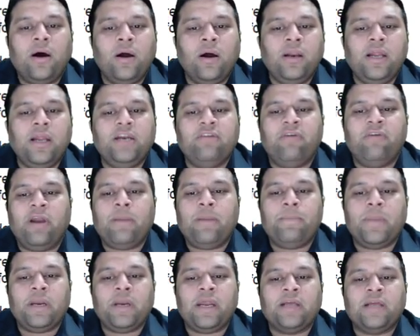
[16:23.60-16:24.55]
early
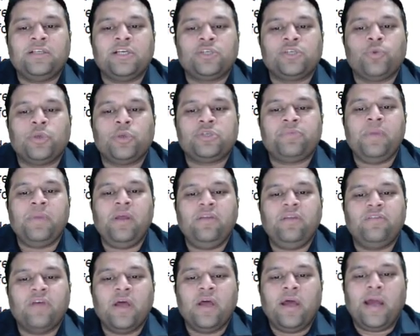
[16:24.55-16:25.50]
development ages, which
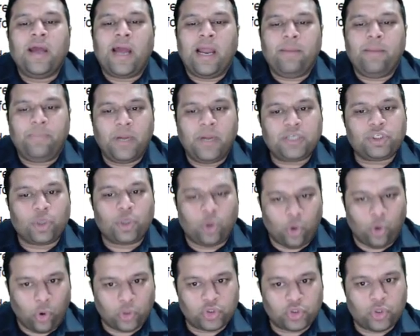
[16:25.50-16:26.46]
means help
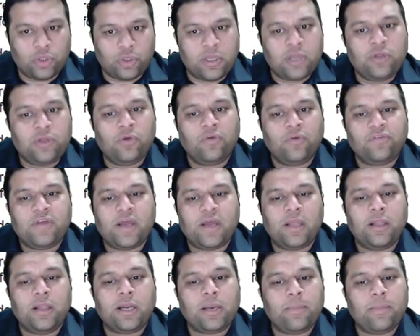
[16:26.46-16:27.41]
it grow. So they're
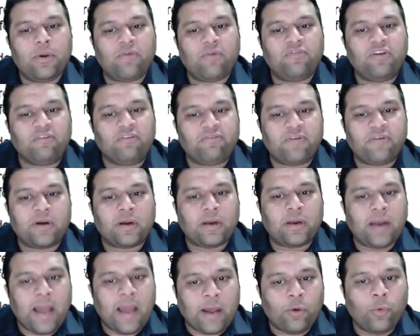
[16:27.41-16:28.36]
using a little bit of
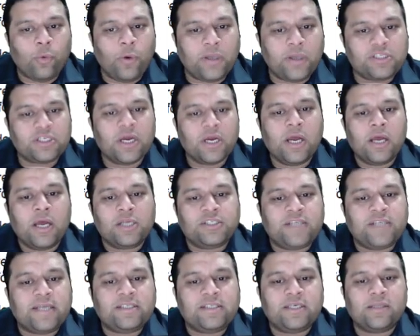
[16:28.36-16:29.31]
different language,
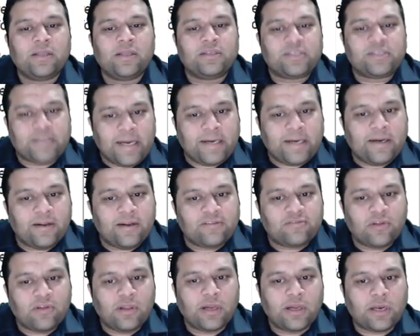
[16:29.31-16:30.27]
changing the
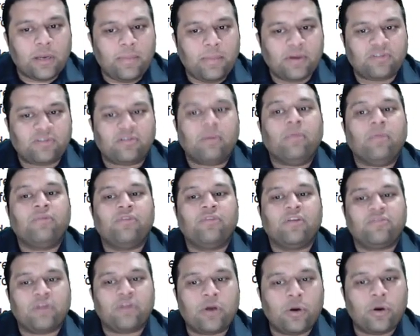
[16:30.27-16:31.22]
sentence a little bit, some of
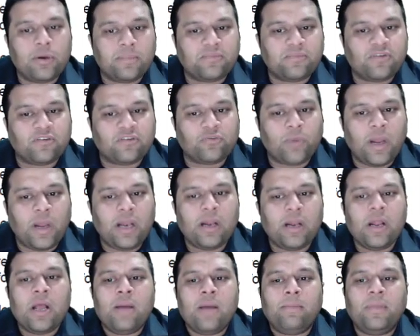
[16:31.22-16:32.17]
the synonyms as
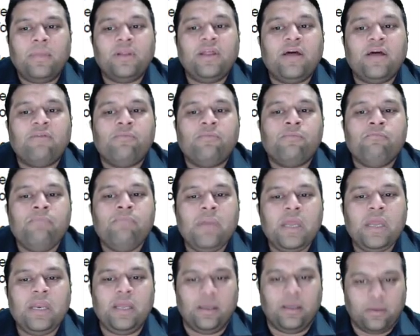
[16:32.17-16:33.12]
well, but their
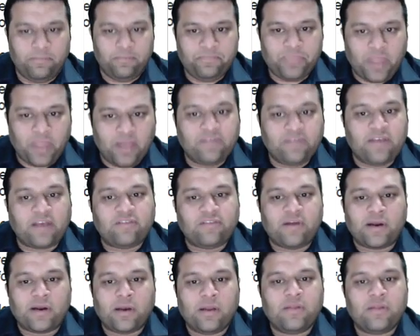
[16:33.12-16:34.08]
meaning is
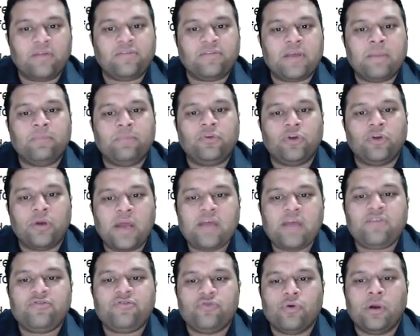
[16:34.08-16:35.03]
exactly the same.
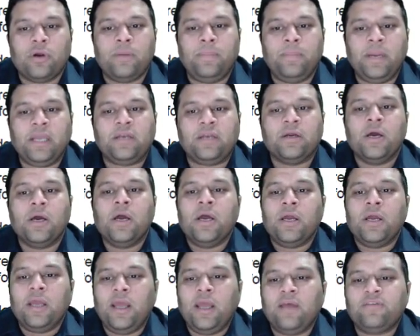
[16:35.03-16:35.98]
Today's sugar beet
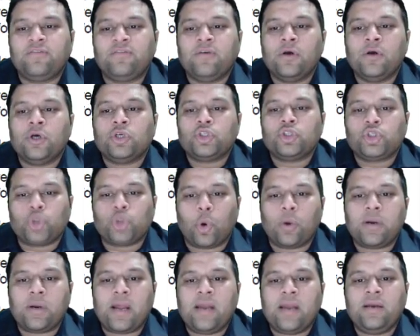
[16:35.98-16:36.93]
is
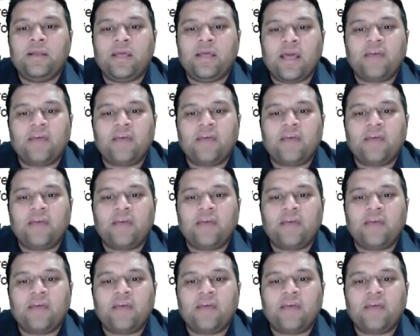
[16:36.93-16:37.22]
sown and